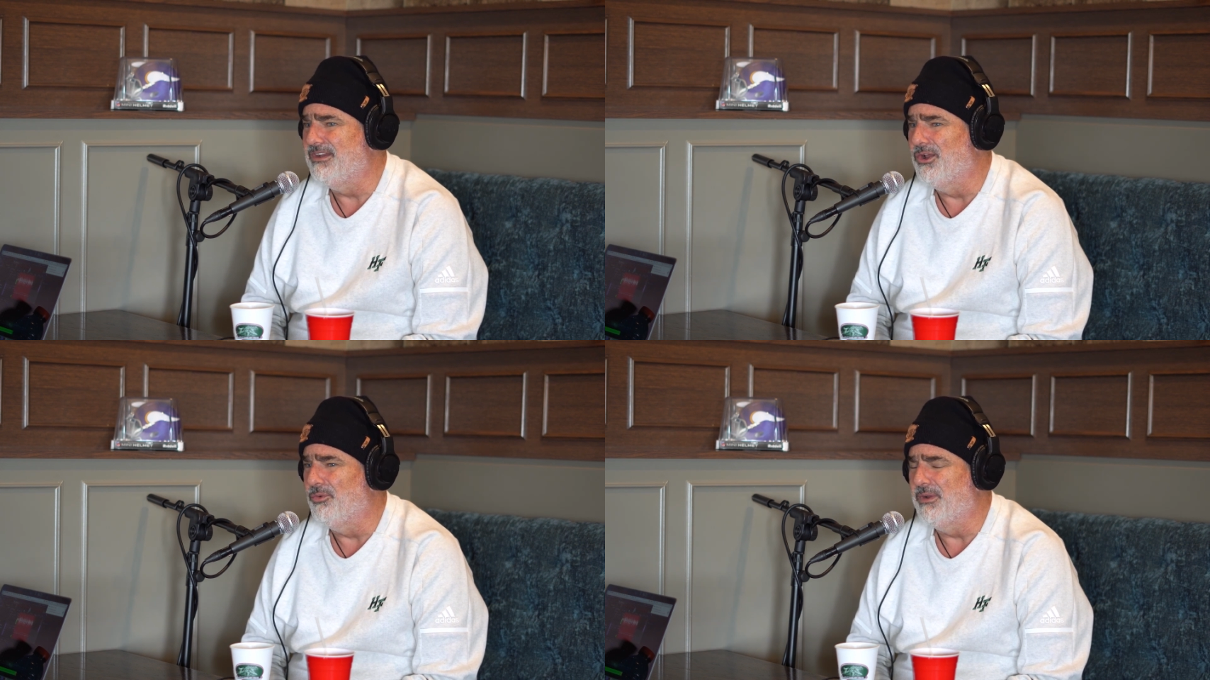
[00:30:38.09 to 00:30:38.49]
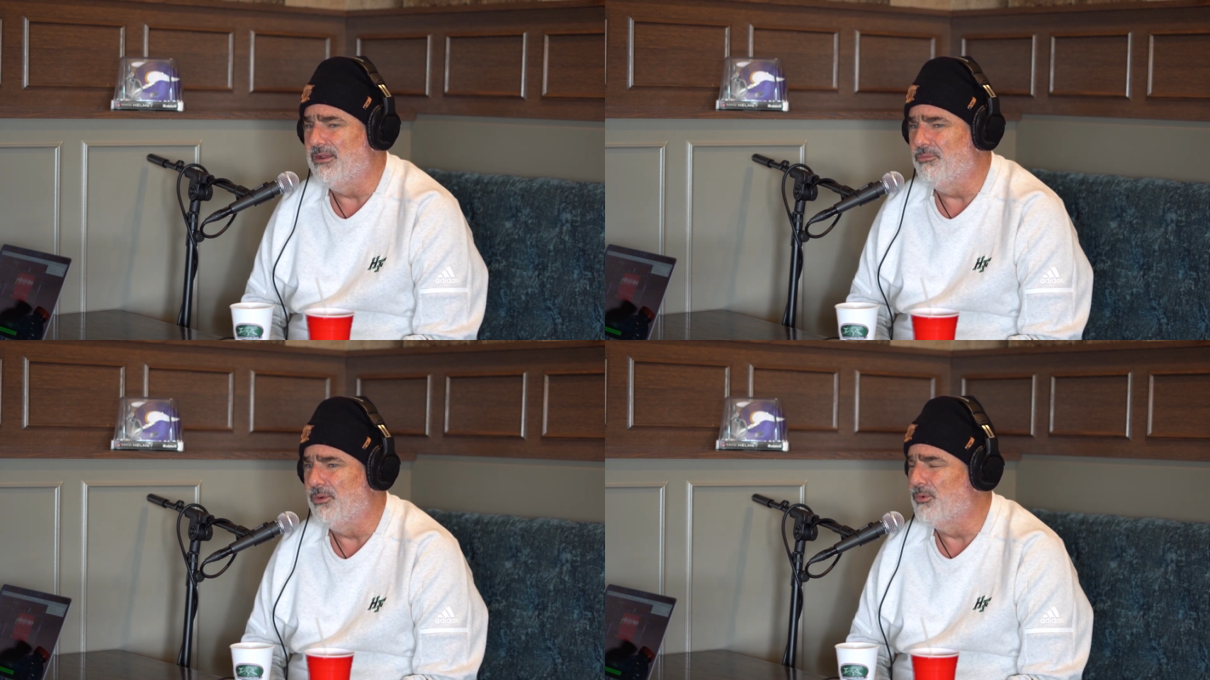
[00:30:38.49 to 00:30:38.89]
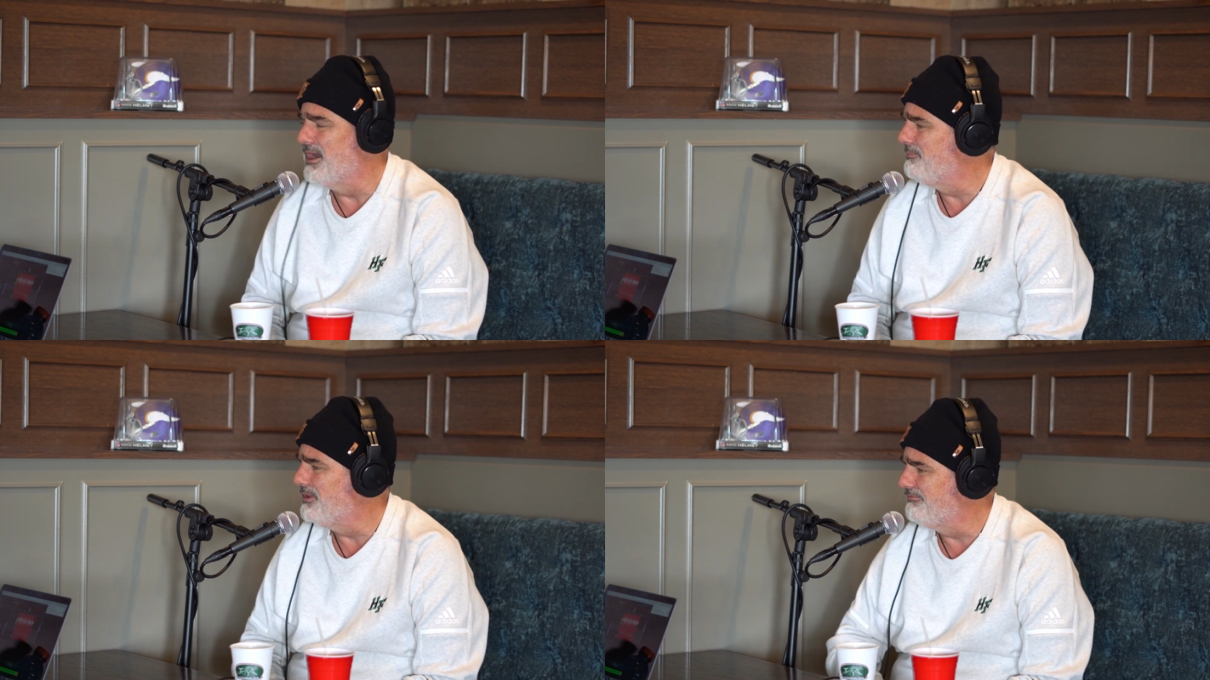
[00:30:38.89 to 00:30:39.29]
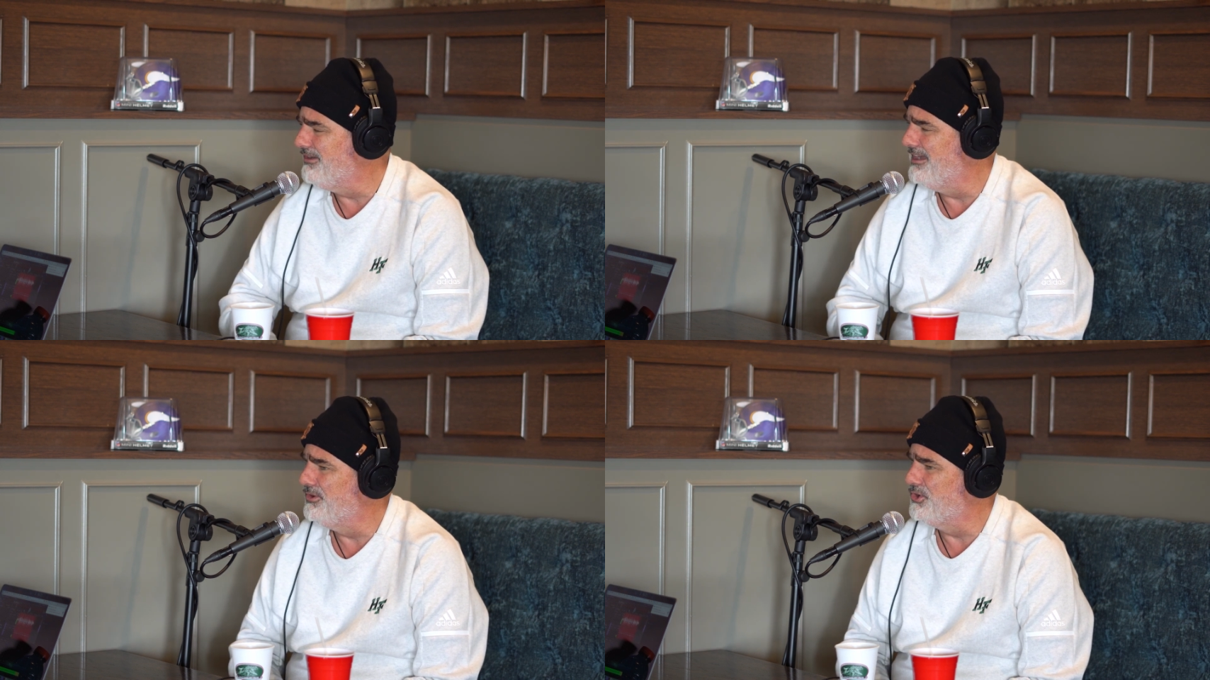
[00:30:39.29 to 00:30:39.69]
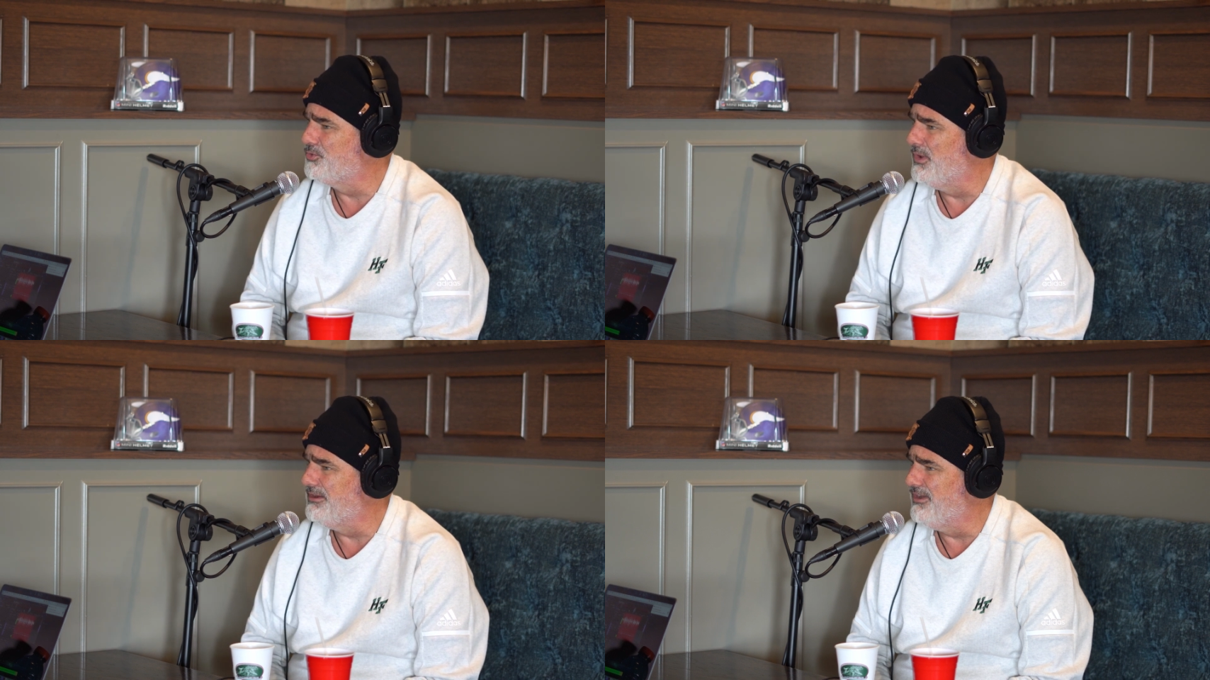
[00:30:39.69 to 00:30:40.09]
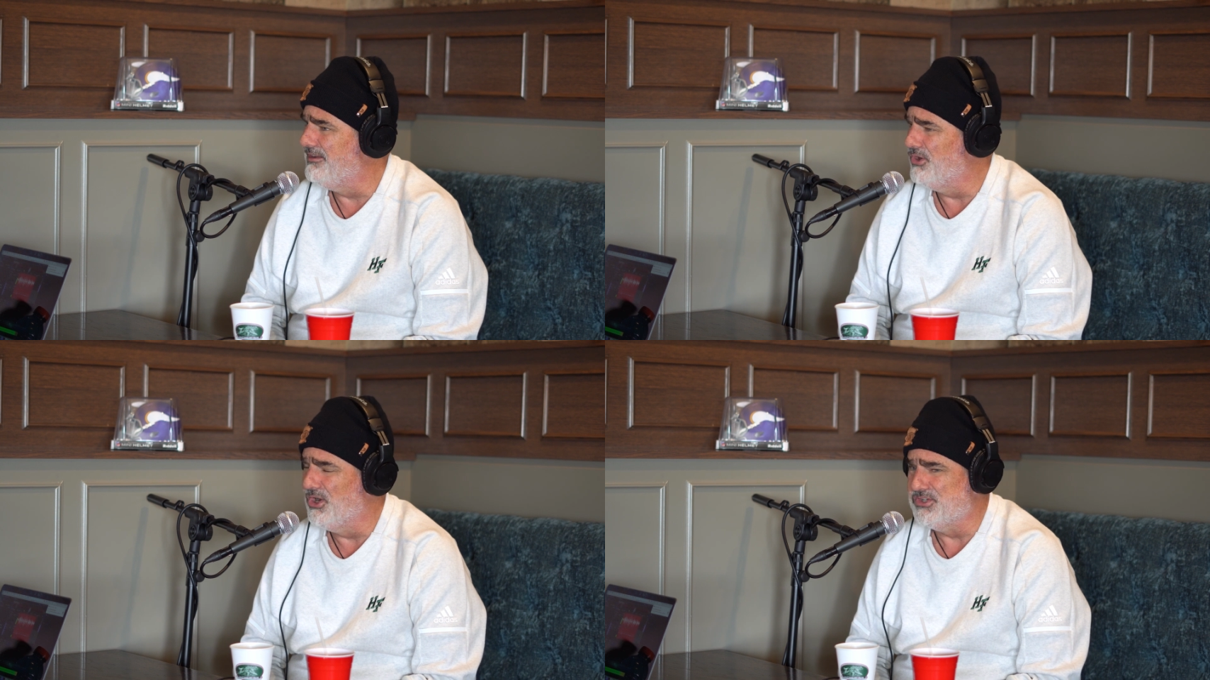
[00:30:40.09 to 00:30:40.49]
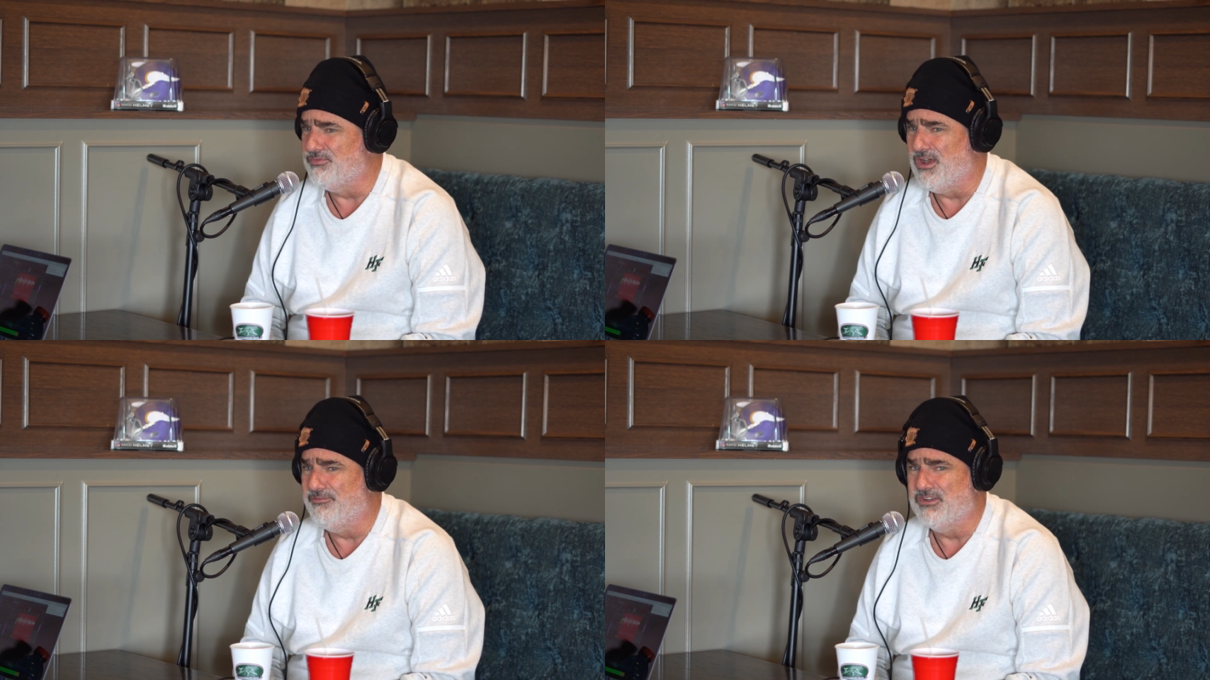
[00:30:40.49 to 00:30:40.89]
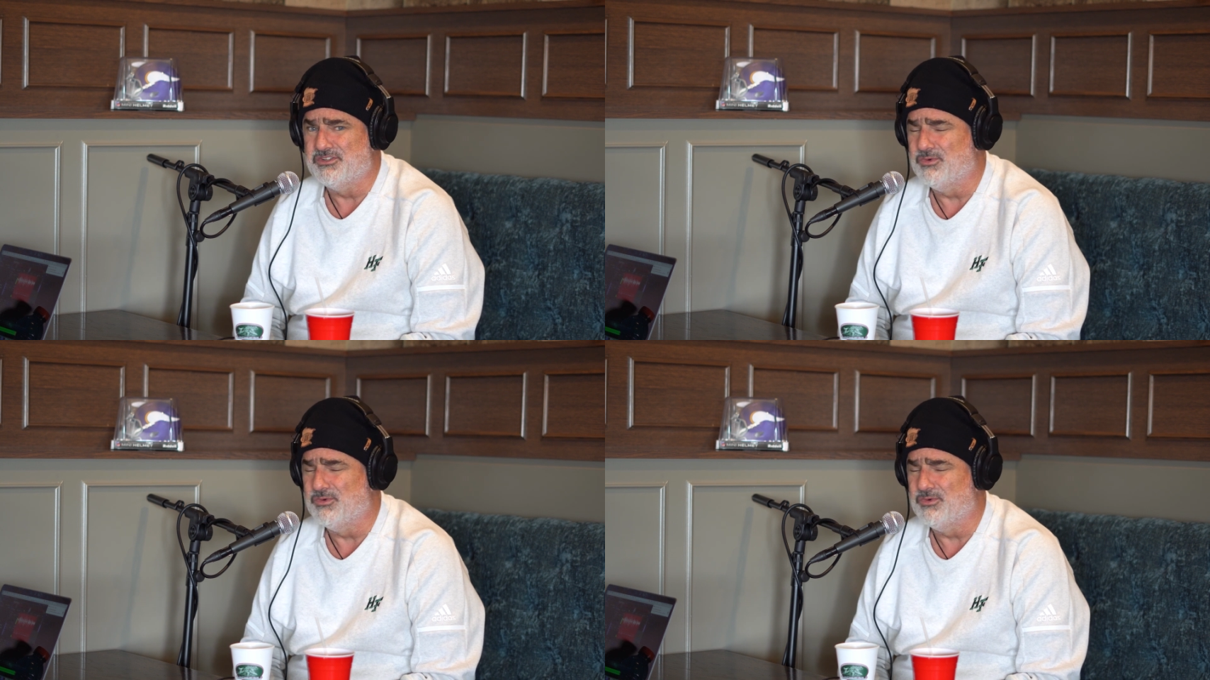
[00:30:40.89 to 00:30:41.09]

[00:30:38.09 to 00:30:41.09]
we run up like 525 yards of offense.